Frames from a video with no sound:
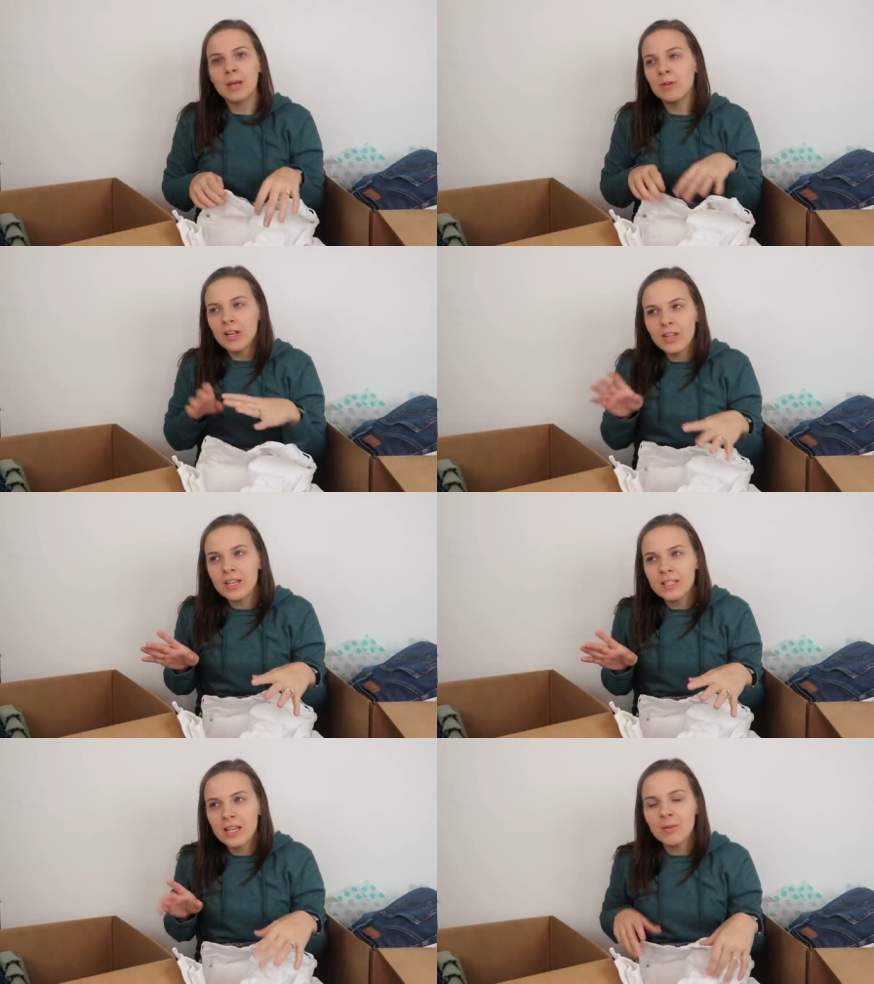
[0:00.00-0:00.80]
am not
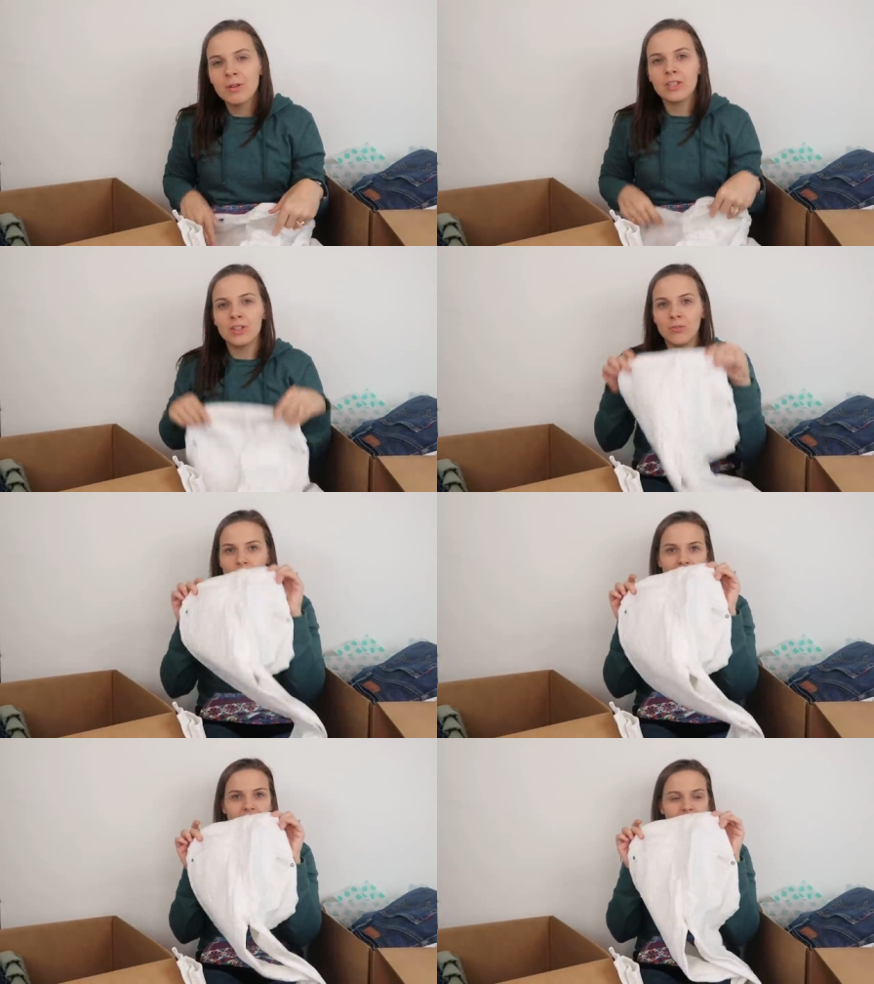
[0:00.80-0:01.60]
that excited because they're
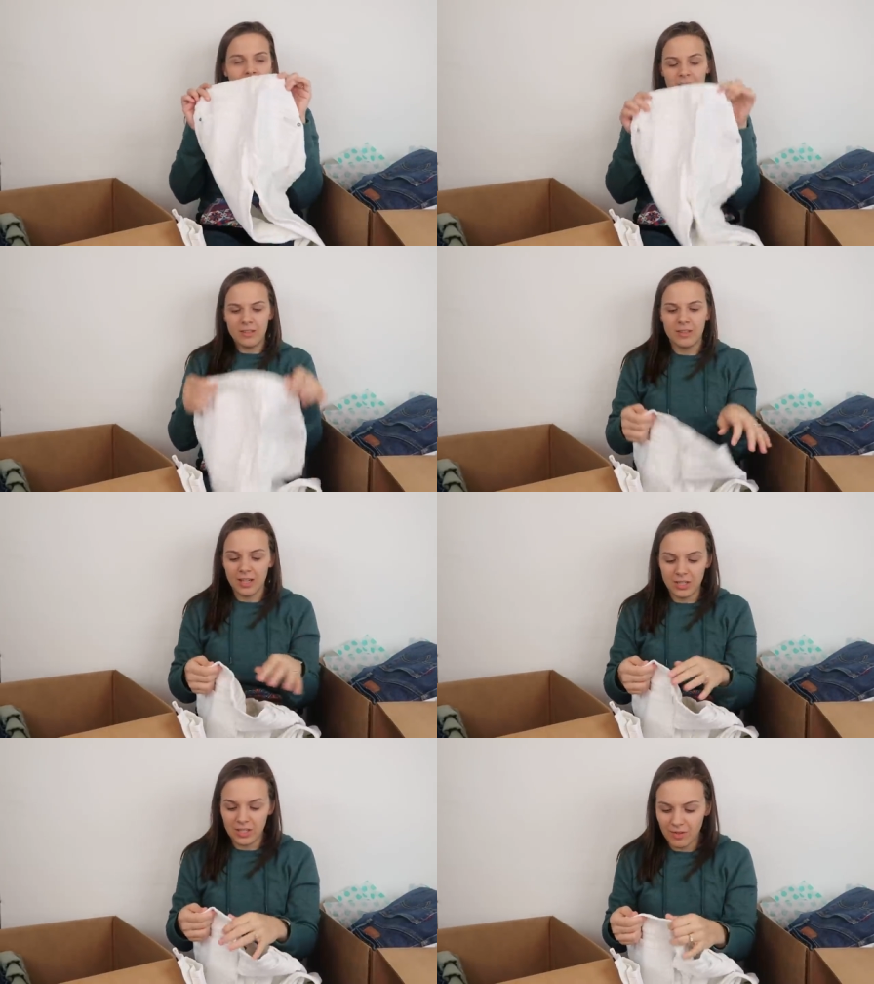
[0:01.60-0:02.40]
white and
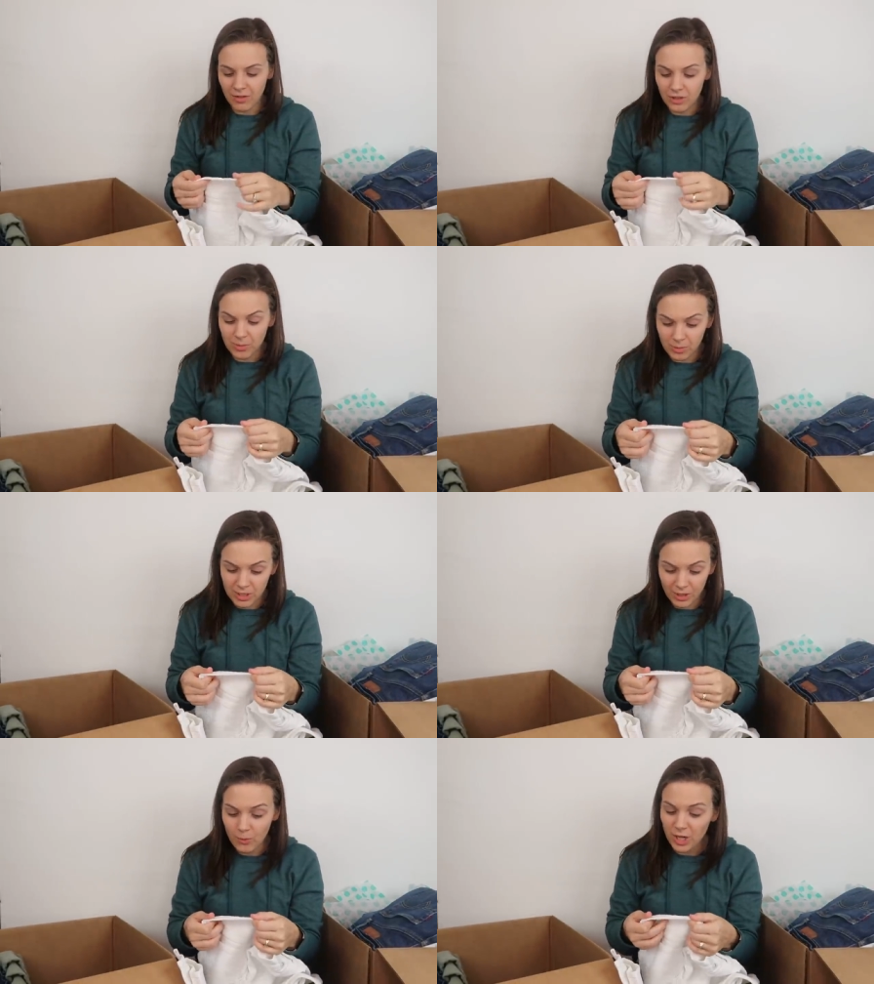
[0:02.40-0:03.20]
I just have a lot of trouble
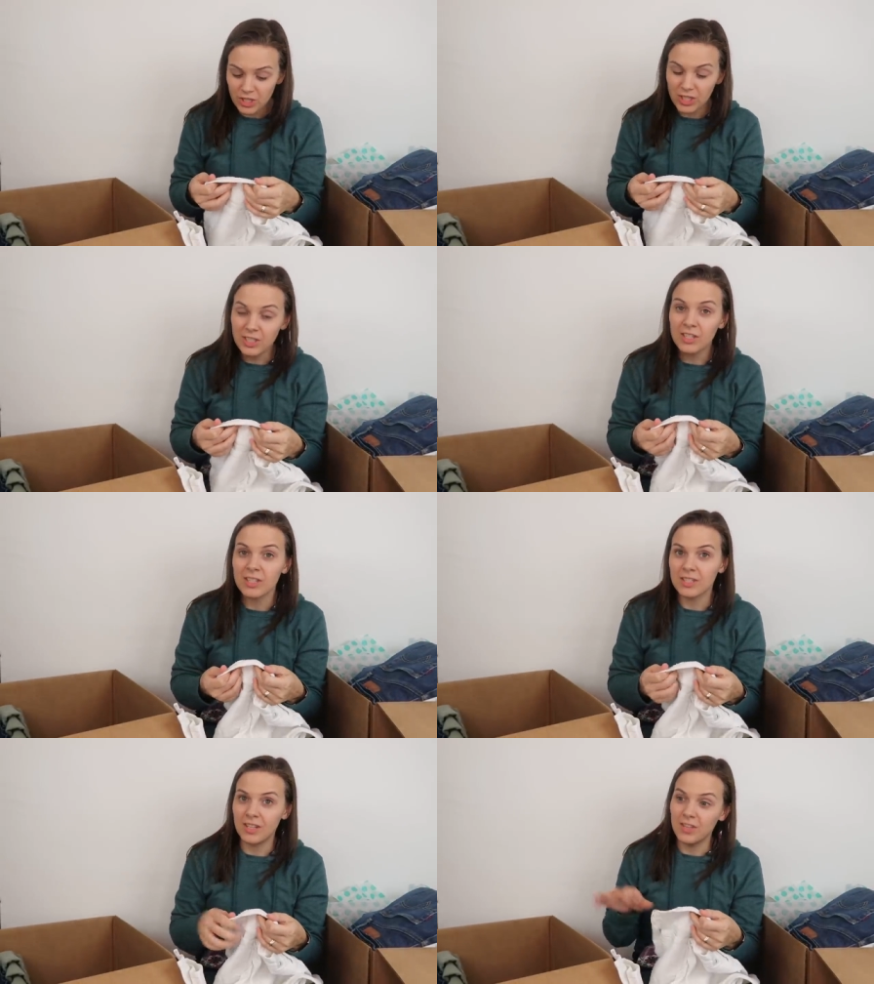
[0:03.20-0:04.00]
selling white jeans
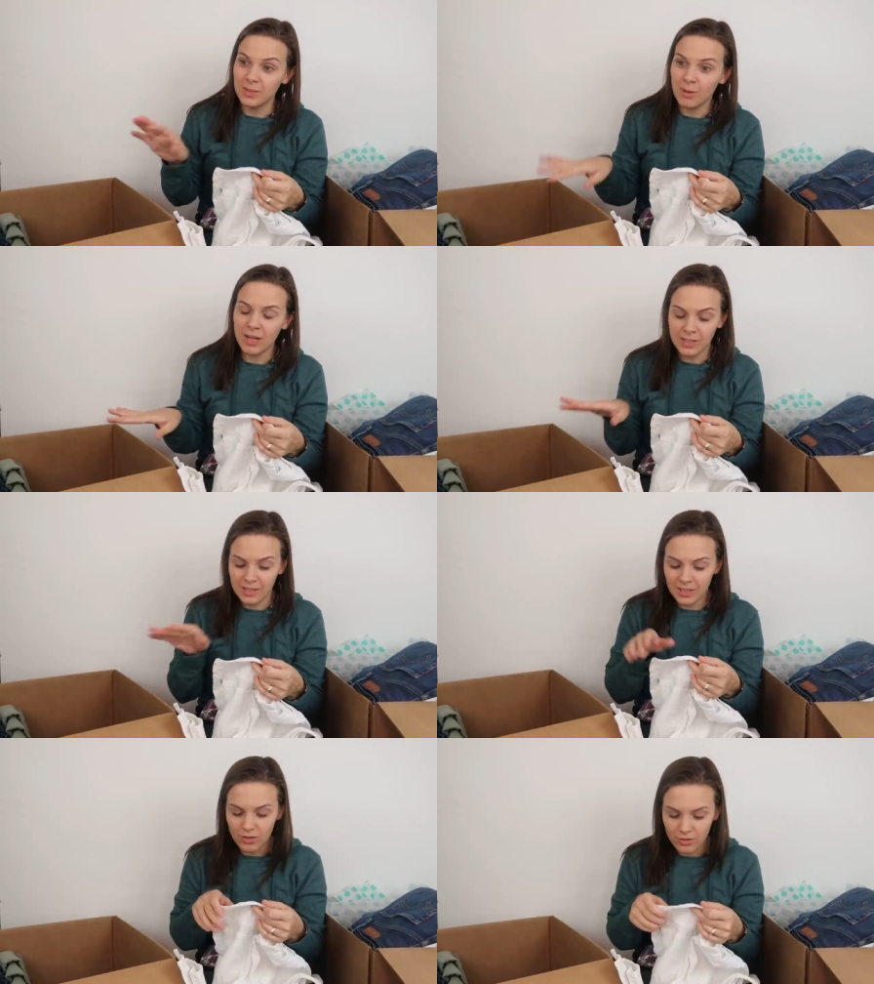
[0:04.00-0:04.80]
because in these
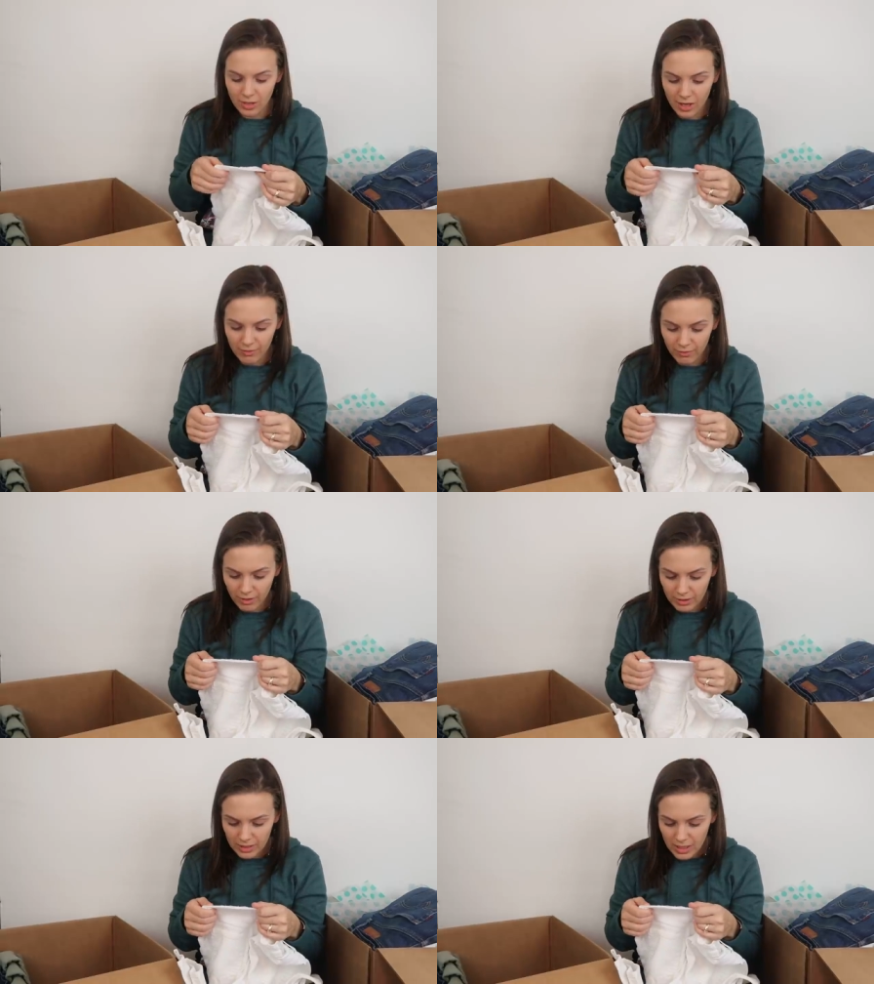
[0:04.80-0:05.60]
boxes they usually have
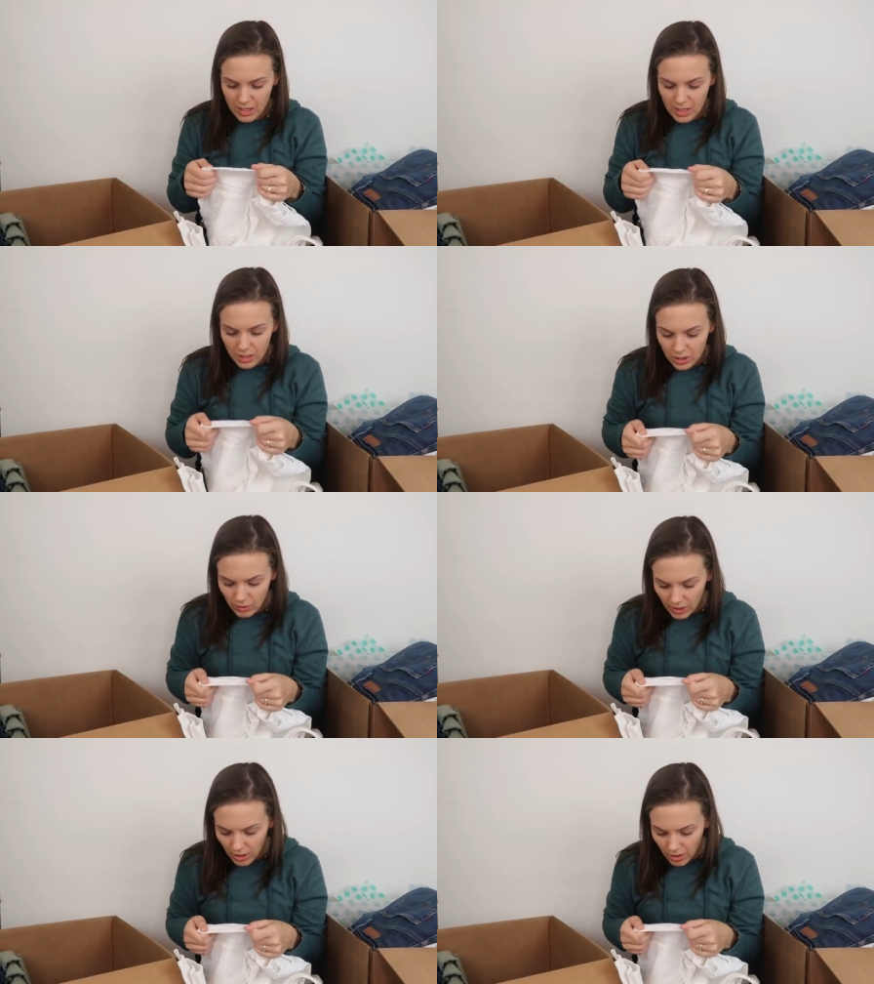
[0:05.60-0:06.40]
flaws. So
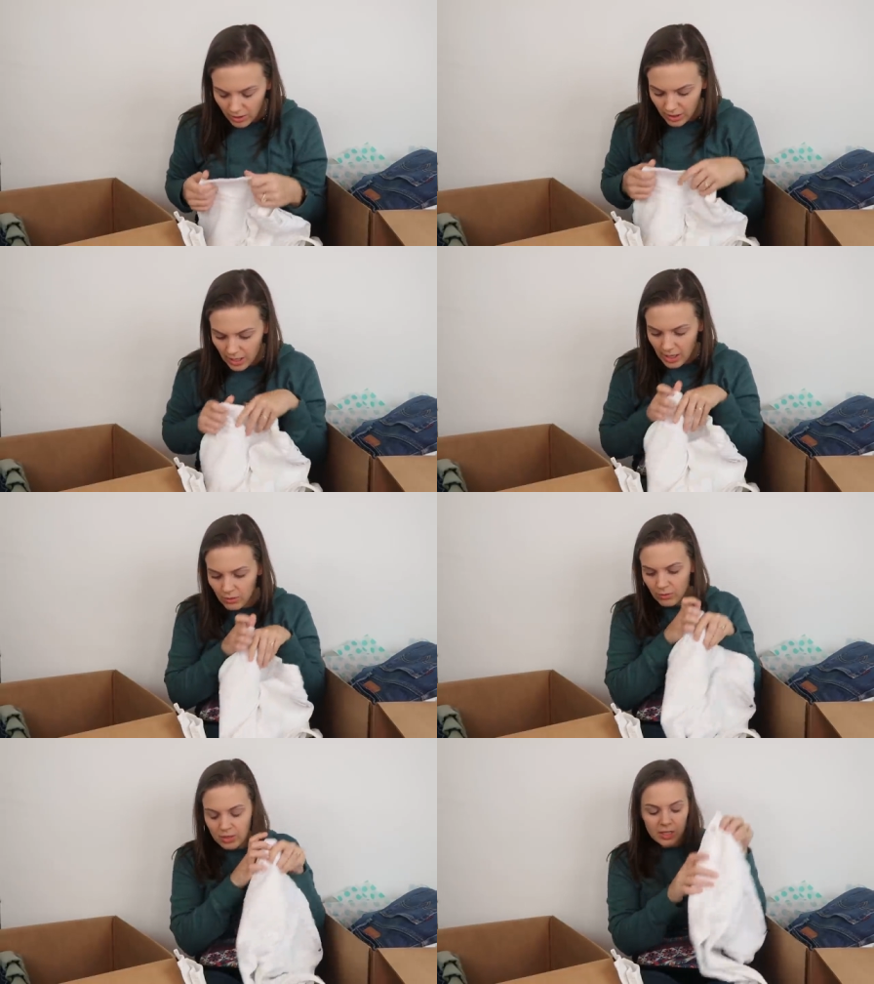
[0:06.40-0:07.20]
they are the
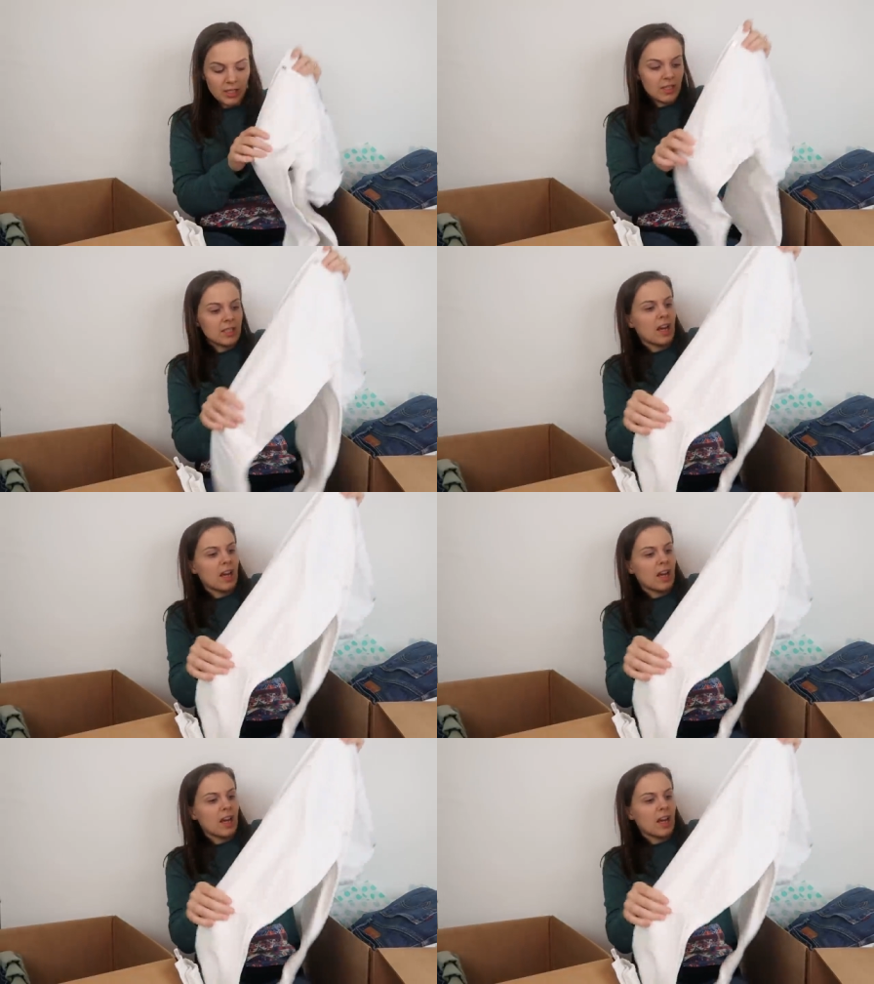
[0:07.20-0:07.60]
ankle skinny